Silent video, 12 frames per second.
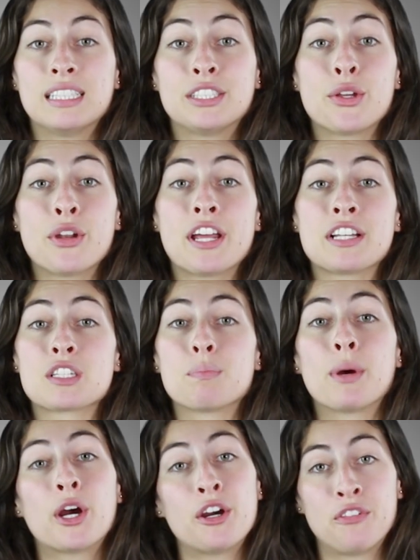This unit
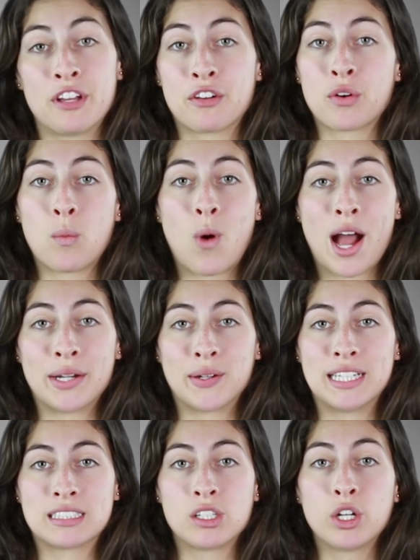is perfect for
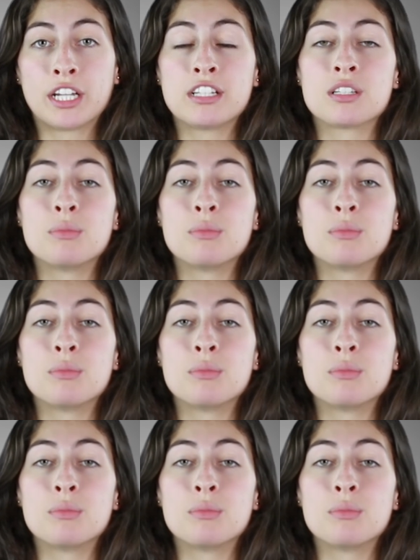wineries looking